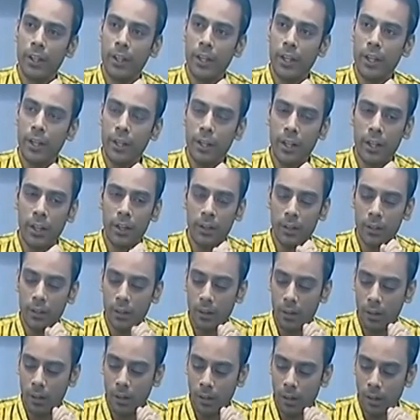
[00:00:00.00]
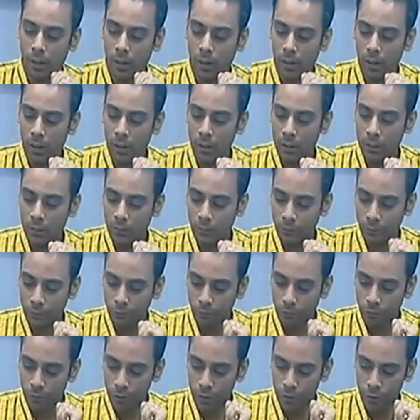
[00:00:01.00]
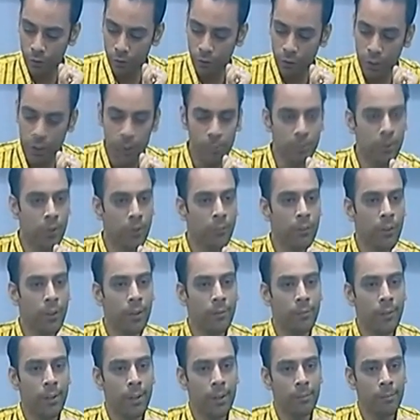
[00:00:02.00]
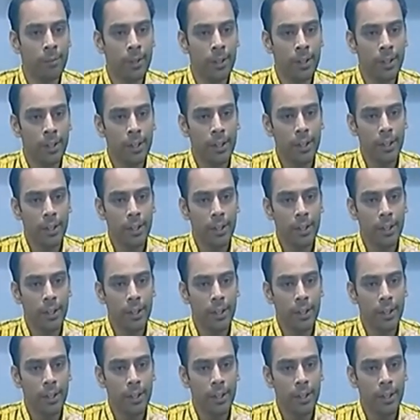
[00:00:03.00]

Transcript: He dealt on schemes of KVIB.